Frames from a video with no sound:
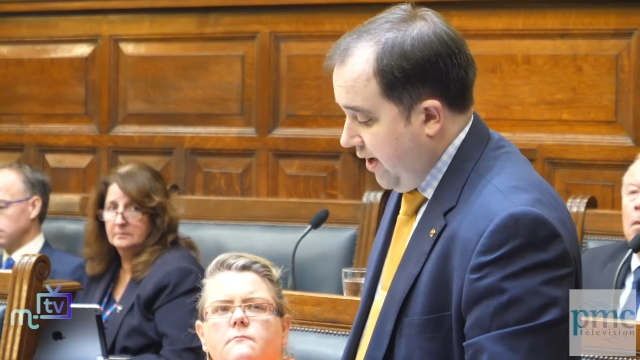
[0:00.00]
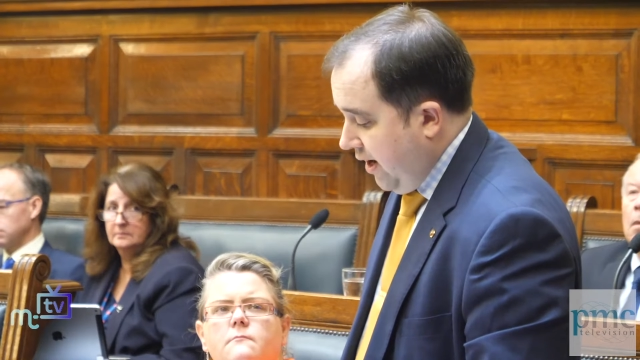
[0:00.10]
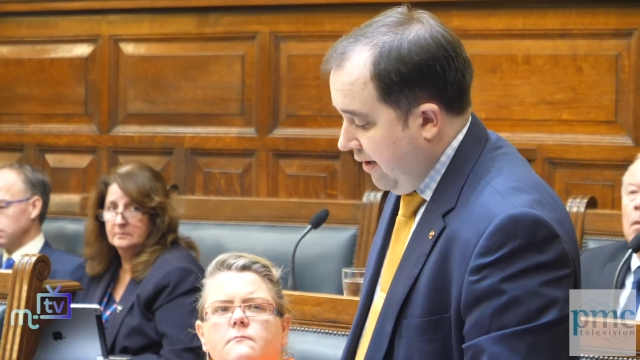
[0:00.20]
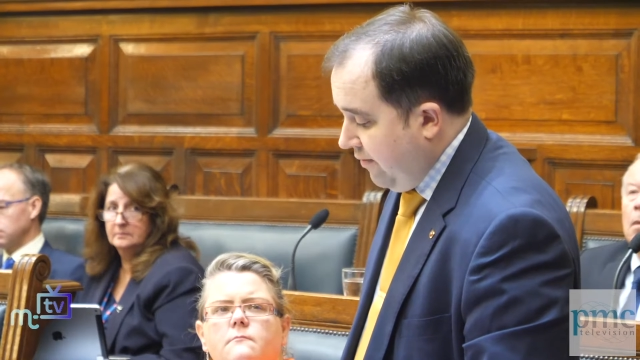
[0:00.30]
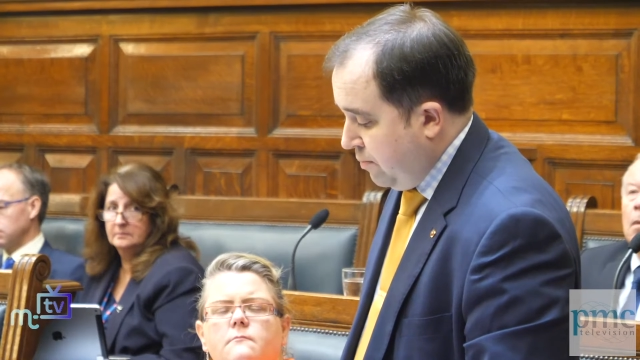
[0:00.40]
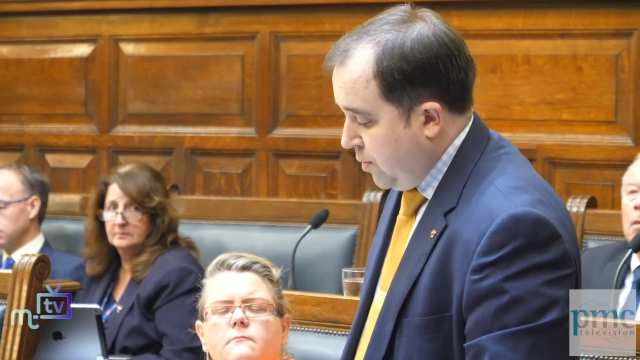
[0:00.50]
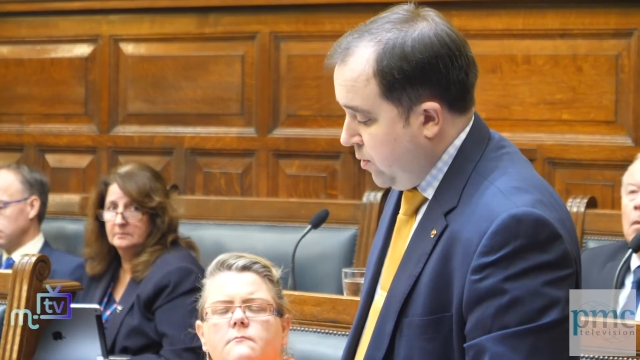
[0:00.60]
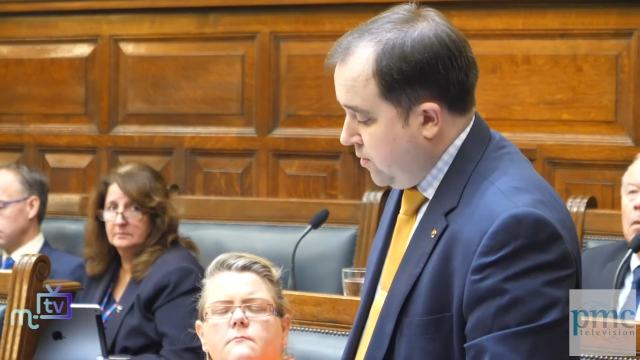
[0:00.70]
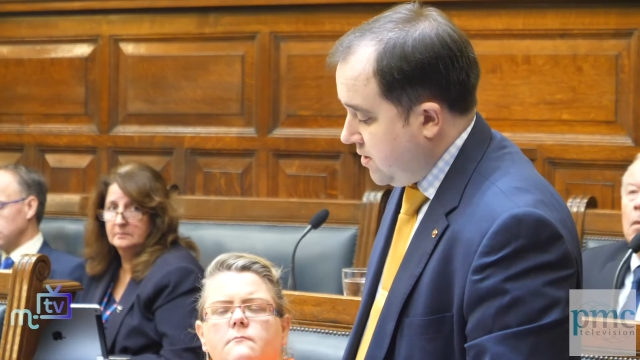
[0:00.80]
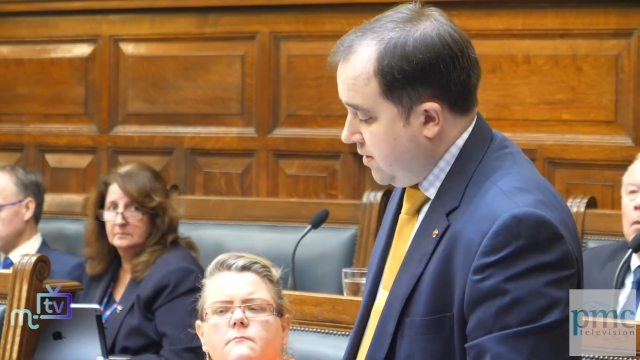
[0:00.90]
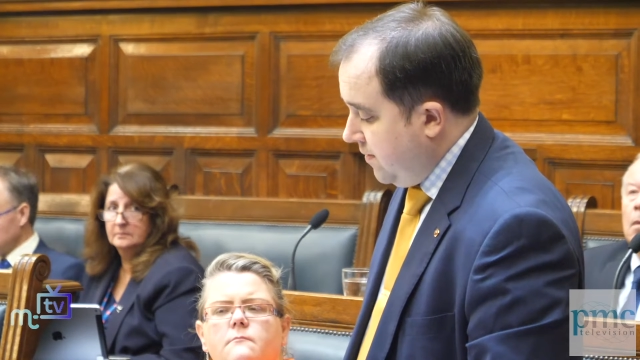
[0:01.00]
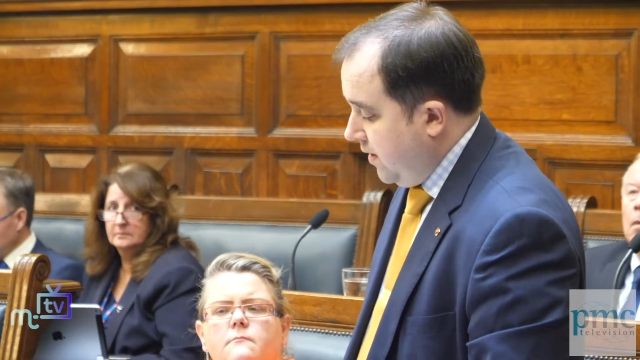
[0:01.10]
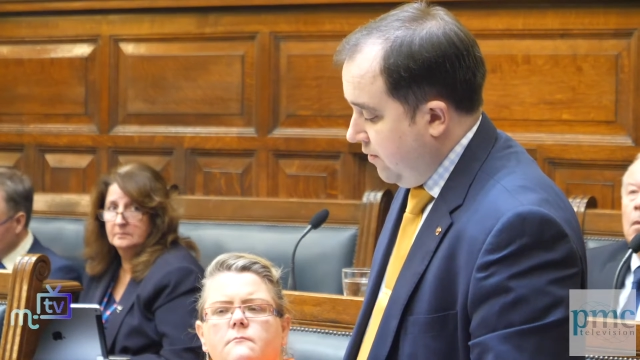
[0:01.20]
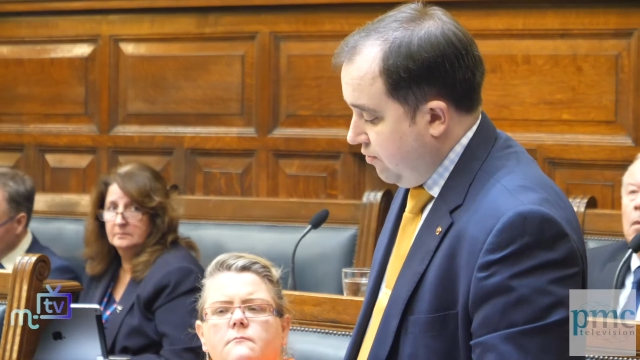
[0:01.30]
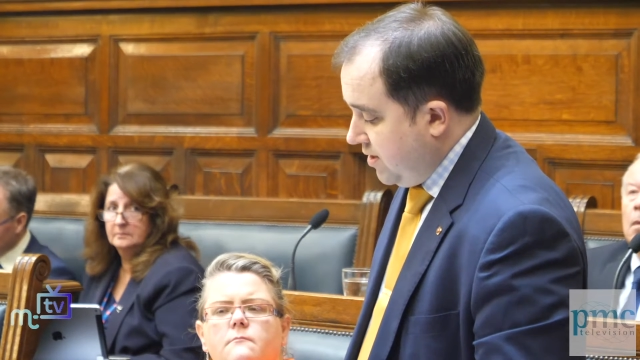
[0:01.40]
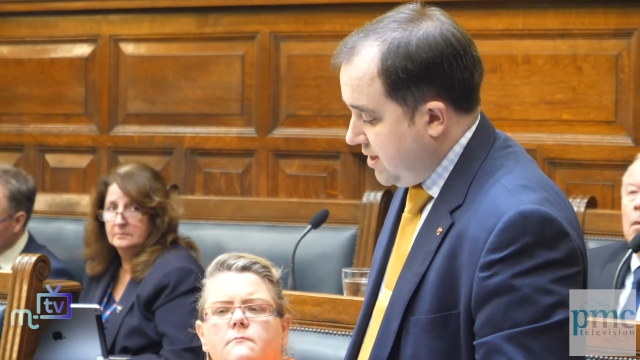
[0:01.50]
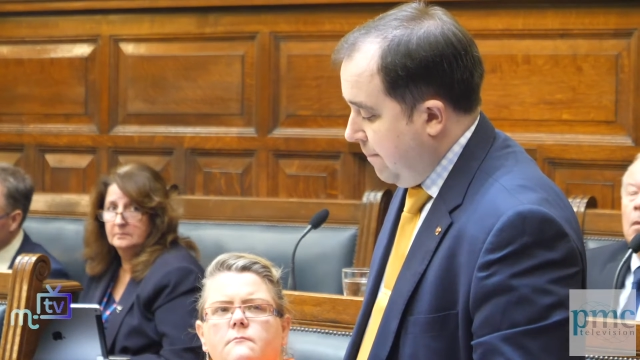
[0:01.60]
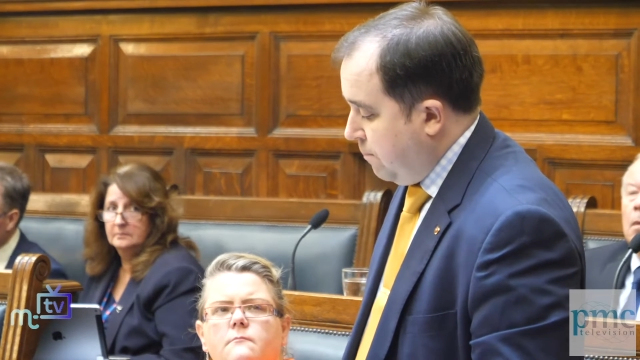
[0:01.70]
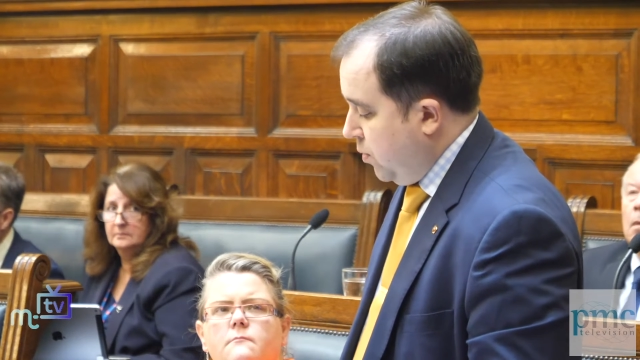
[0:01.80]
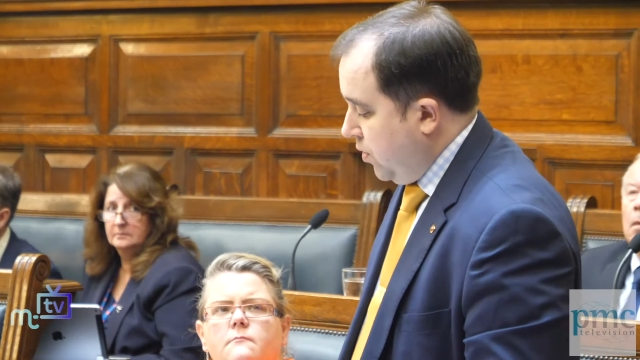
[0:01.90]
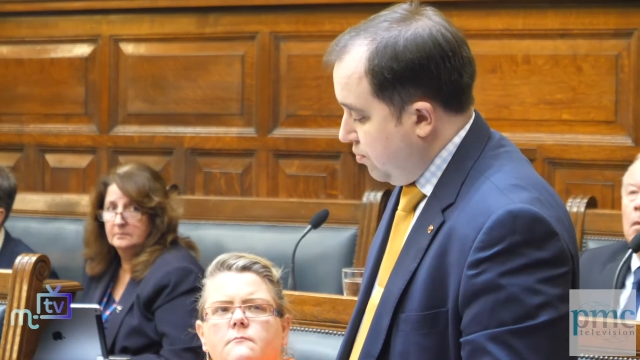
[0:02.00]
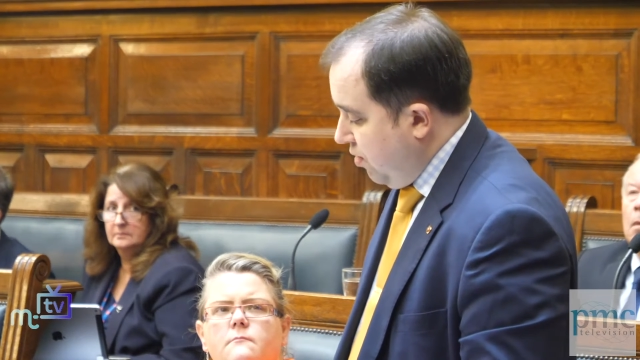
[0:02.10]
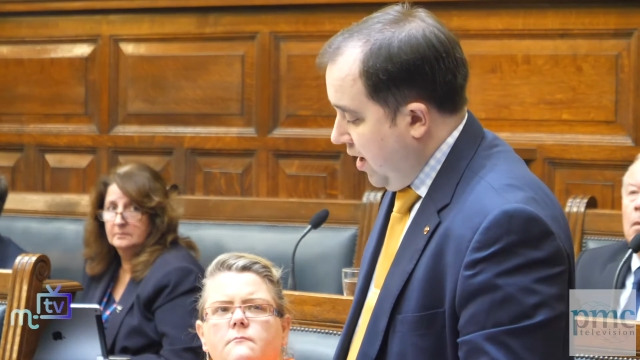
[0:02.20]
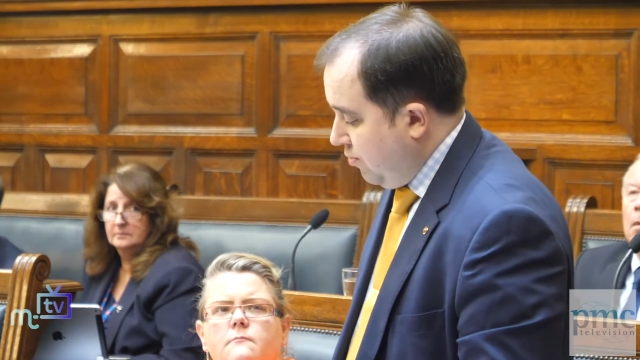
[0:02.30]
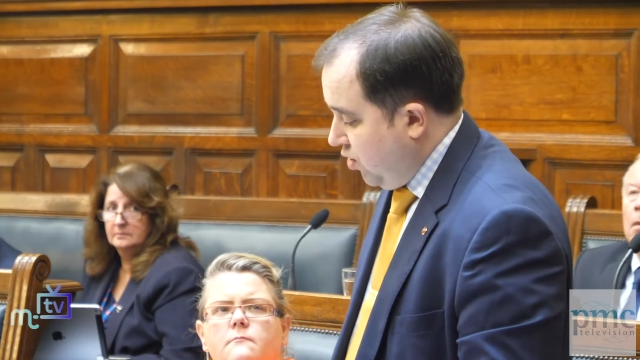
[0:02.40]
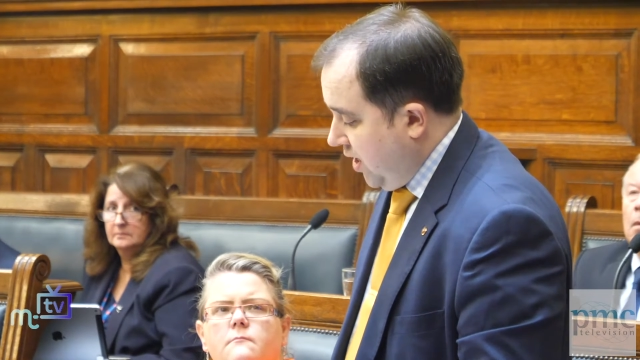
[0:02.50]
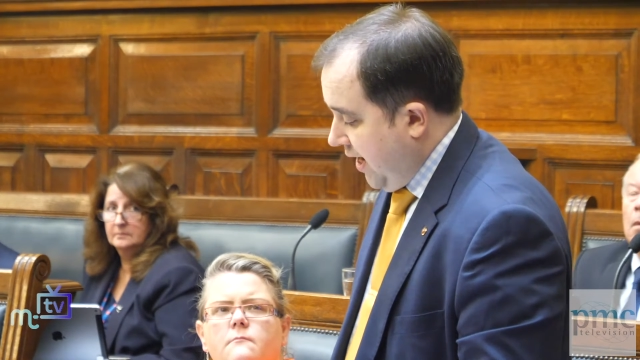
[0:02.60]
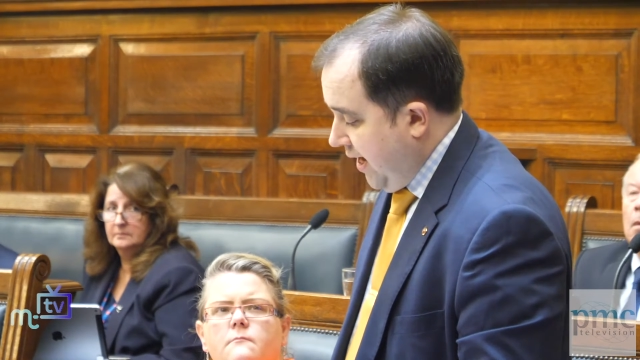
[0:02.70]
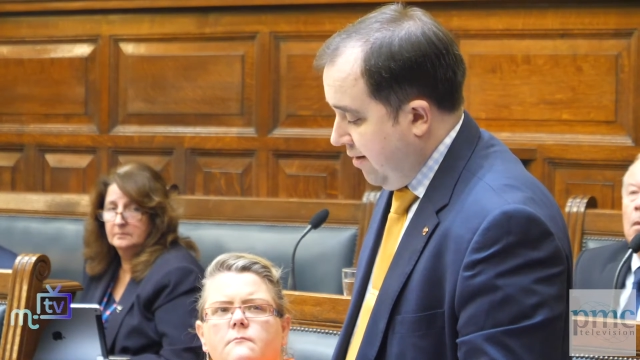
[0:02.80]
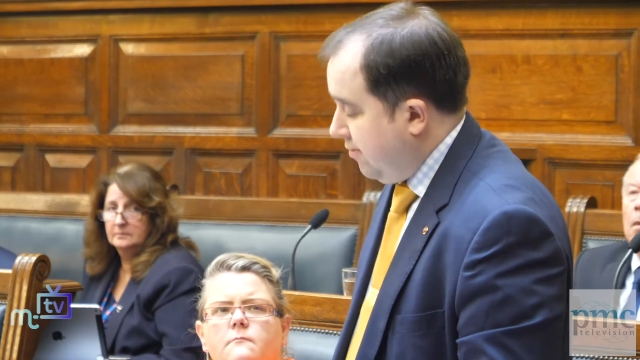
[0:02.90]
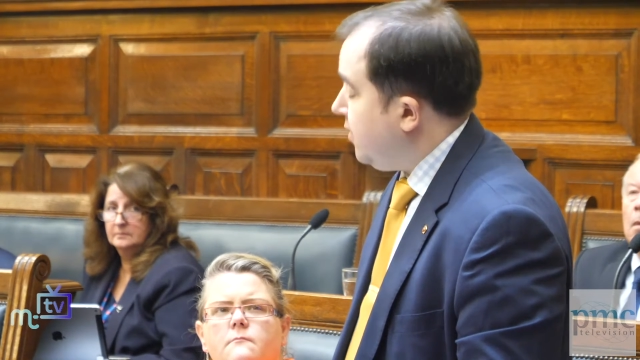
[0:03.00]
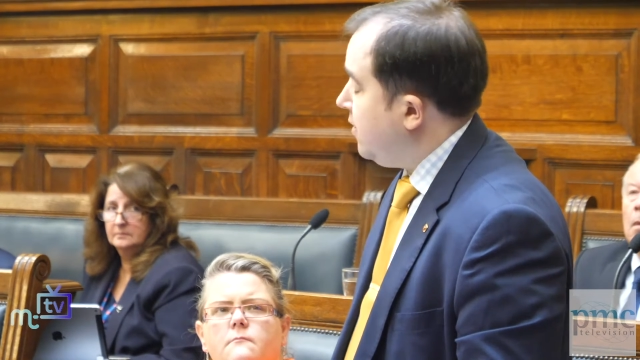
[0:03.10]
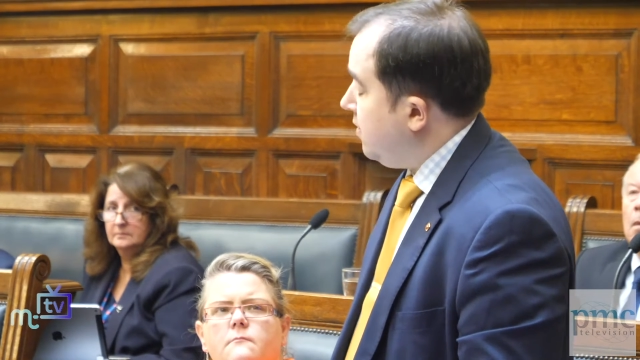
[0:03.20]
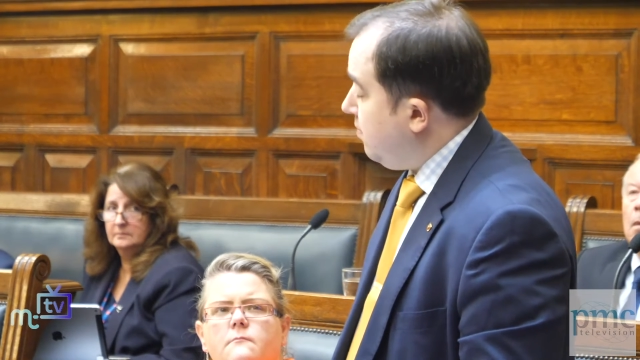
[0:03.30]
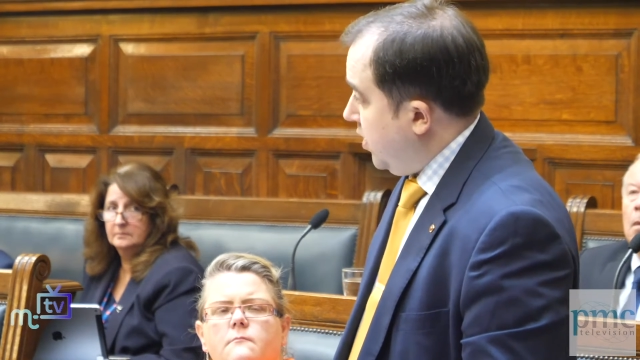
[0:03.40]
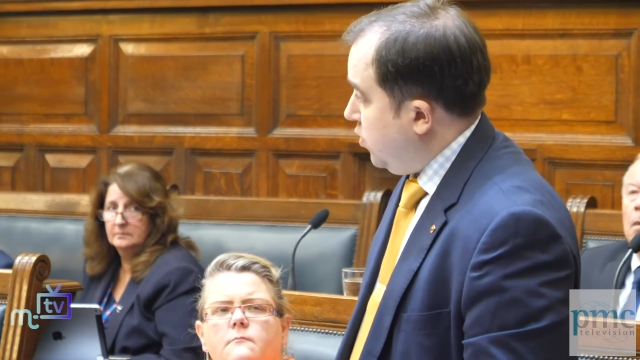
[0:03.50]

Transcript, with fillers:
Speaker 1: a living person, for example, the primary carer, may